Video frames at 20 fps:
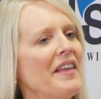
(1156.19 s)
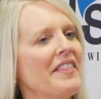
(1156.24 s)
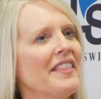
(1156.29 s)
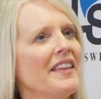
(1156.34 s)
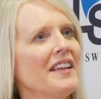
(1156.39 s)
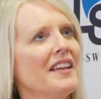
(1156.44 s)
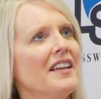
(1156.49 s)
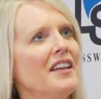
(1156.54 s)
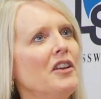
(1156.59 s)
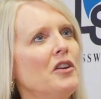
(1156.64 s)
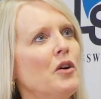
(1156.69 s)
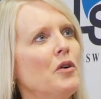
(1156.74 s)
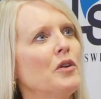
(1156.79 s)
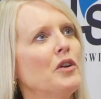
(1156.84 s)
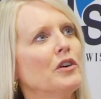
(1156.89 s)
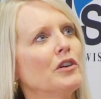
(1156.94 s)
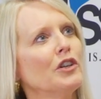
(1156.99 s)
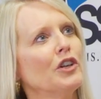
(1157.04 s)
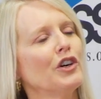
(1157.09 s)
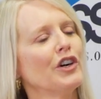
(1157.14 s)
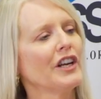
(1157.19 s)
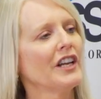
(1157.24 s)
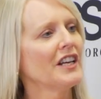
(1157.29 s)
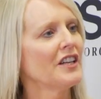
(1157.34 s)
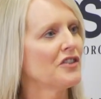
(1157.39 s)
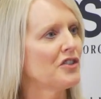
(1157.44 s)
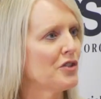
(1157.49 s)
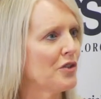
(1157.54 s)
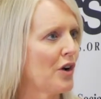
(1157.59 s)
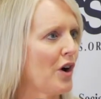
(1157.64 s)
think, you're learning
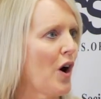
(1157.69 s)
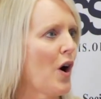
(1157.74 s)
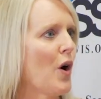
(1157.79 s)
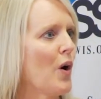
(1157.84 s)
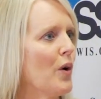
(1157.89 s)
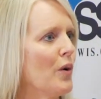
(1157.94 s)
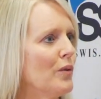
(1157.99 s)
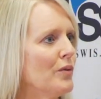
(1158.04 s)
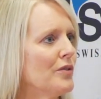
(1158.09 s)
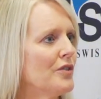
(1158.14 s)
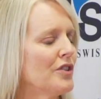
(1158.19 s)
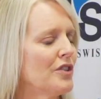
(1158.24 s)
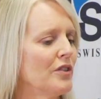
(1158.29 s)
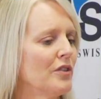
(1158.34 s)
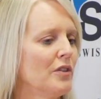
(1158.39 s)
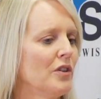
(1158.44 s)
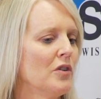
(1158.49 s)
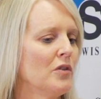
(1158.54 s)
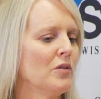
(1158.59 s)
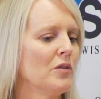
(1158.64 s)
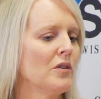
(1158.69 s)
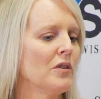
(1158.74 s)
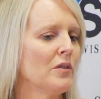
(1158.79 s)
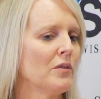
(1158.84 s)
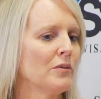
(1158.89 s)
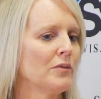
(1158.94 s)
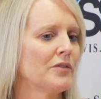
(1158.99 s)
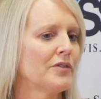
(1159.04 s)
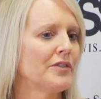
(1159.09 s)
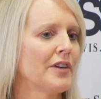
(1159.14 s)
as you go, too.
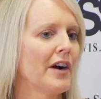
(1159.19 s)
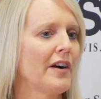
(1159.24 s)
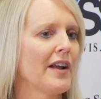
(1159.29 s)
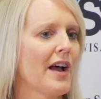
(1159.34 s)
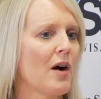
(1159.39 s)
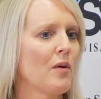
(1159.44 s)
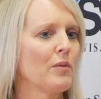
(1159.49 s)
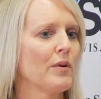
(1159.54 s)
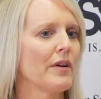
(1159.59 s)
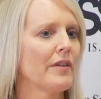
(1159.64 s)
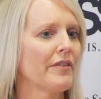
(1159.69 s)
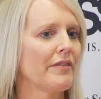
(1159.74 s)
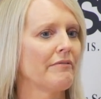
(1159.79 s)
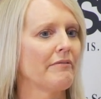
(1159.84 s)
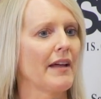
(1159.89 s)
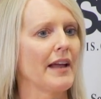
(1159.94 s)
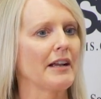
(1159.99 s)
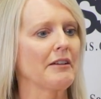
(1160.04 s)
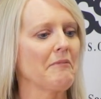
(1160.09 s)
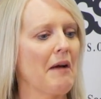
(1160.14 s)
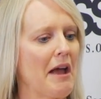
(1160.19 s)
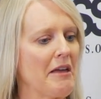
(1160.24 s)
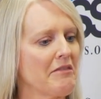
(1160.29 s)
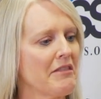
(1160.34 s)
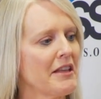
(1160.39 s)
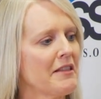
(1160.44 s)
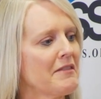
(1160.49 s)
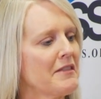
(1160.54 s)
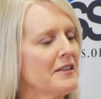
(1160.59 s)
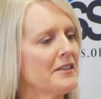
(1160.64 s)
You start out with, like, I
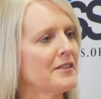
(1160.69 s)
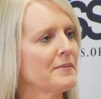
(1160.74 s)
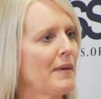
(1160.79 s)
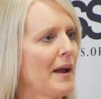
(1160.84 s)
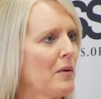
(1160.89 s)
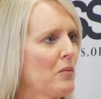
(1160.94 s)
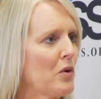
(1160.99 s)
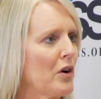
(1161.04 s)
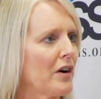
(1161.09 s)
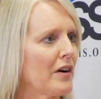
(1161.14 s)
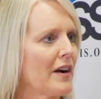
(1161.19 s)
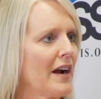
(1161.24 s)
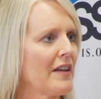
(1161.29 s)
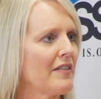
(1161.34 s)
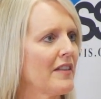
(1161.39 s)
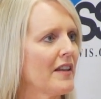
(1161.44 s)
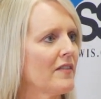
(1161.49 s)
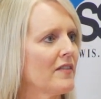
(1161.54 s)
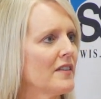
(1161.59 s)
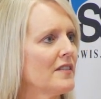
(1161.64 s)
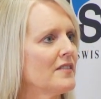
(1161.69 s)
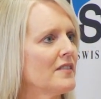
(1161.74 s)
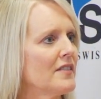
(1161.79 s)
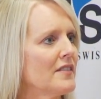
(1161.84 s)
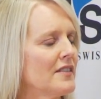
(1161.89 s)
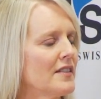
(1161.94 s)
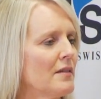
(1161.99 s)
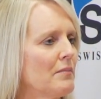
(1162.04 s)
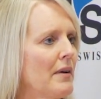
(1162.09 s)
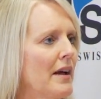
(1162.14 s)
think this might work. I think this
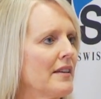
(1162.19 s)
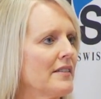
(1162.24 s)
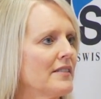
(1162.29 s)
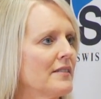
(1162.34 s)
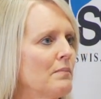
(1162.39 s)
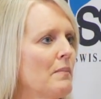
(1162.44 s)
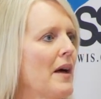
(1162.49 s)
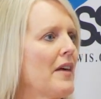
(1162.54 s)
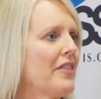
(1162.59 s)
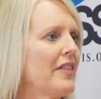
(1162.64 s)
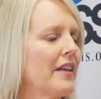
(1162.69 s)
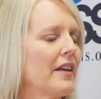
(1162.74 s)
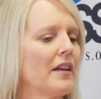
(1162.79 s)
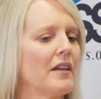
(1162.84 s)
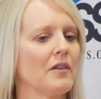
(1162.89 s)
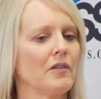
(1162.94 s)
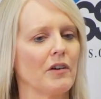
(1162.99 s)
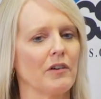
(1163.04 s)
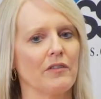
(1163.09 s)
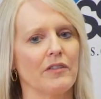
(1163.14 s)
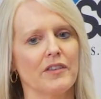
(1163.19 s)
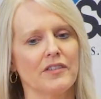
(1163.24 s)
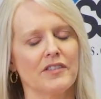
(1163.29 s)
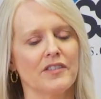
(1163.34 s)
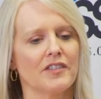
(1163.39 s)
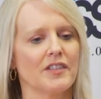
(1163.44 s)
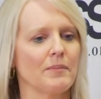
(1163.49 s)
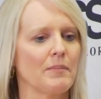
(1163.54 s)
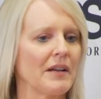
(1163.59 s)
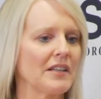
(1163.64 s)
is the best method, or this
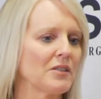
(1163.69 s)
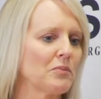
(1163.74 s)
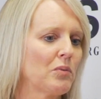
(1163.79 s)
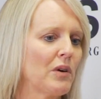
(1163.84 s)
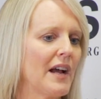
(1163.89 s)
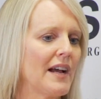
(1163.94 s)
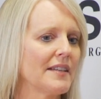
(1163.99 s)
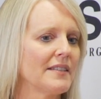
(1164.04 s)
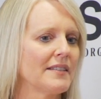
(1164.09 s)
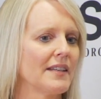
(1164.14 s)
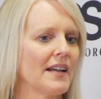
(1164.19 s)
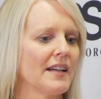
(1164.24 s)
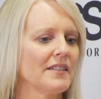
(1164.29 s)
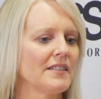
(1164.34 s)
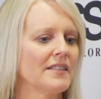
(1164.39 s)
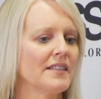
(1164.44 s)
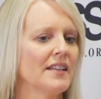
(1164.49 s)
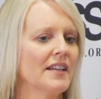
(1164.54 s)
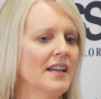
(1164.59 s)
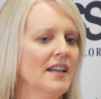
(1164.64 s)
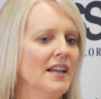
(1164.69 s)
is the best process.